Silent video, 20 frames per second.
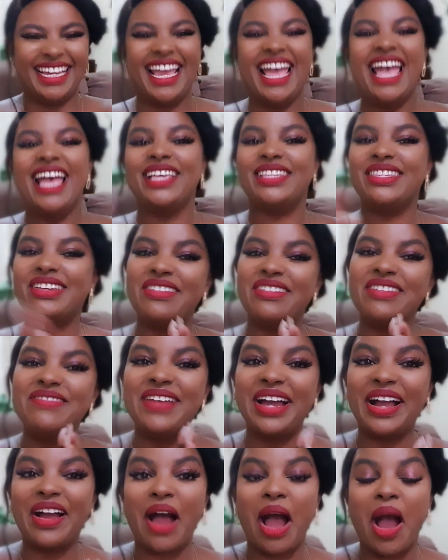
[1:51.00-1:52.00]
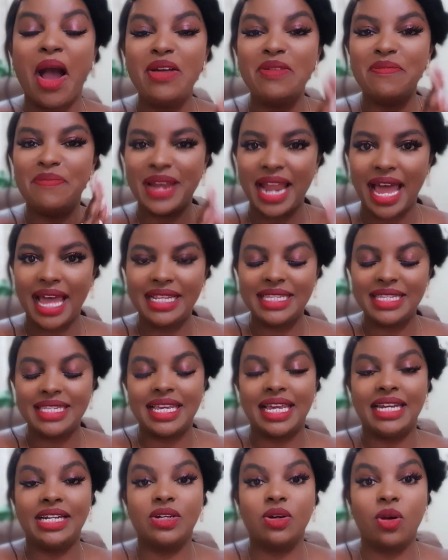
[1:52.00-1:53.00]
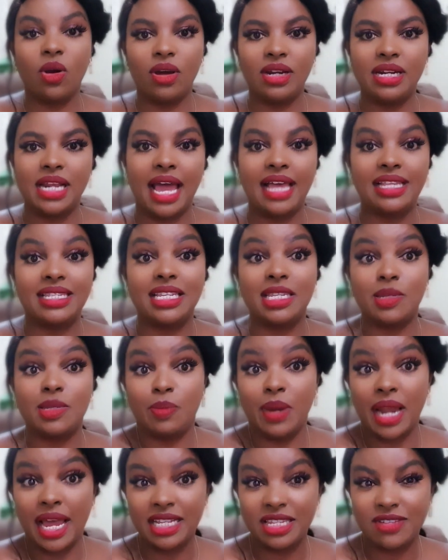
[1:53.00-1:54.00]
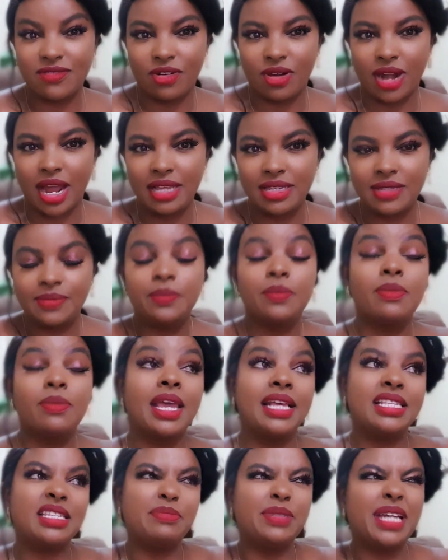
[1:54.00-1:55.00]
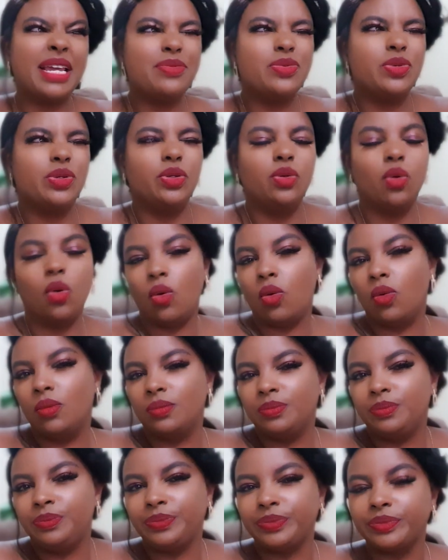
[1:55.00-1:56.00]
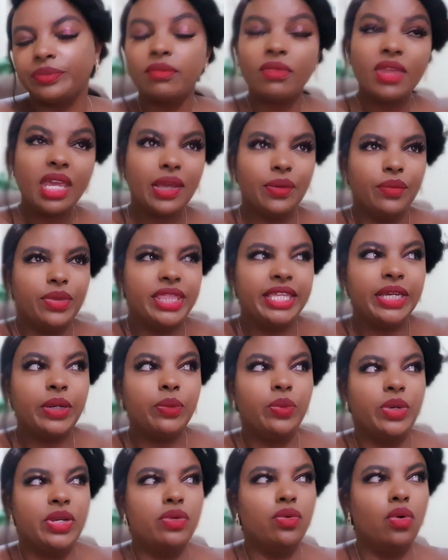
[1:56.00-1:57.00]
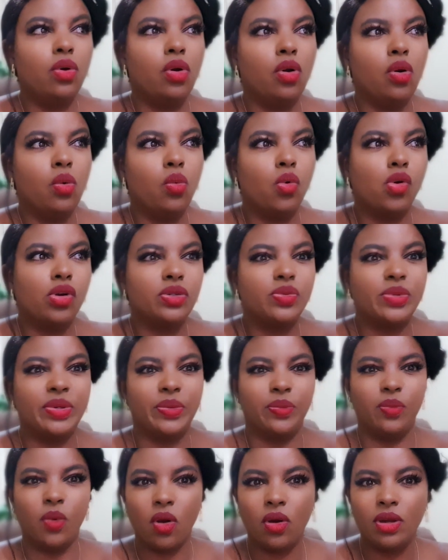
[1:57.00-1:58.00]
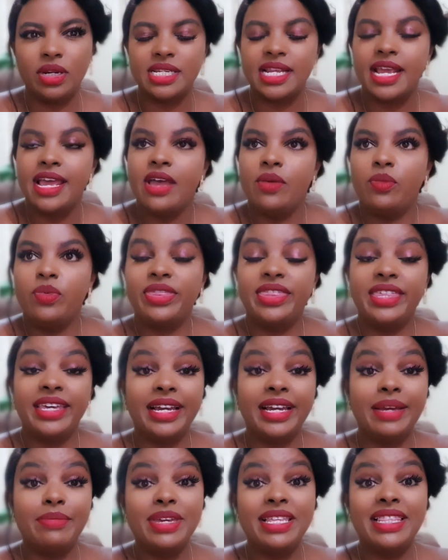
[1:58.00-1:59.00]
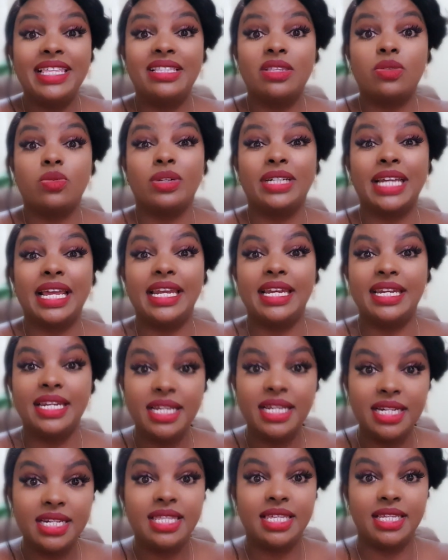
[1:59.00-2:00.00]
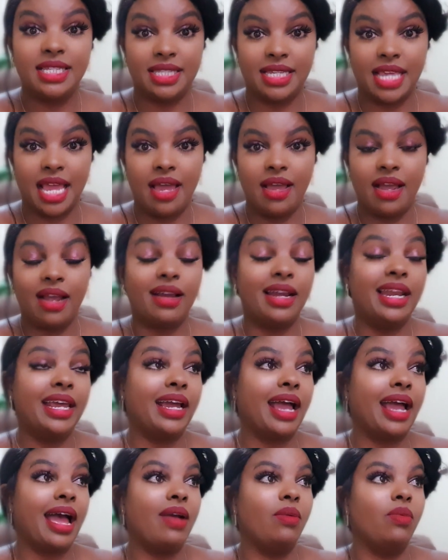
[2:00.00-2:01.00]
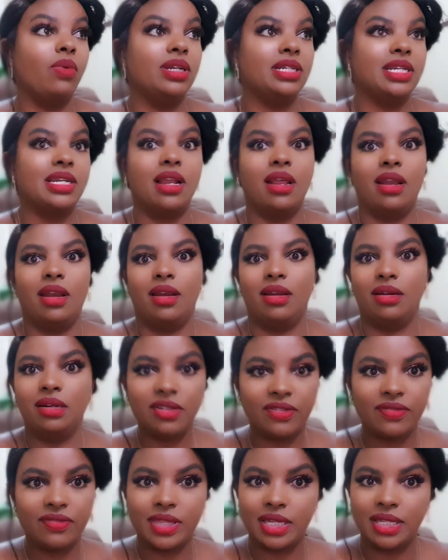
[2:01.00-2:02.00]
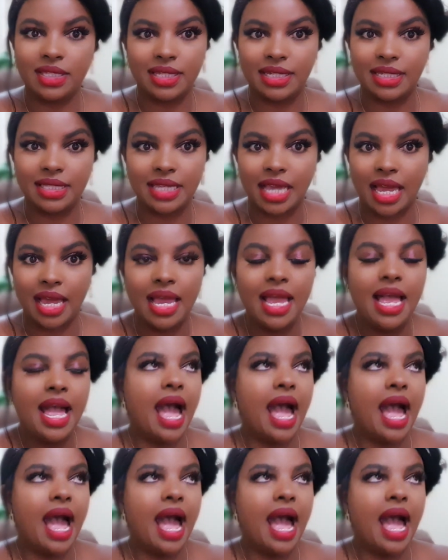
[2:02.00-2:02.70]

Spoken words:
So we make our own plans, and God has his plans for us. Sometimes we think we know what we want. We think, me, this is what I need this year. Like, I wanted a lot of things this year.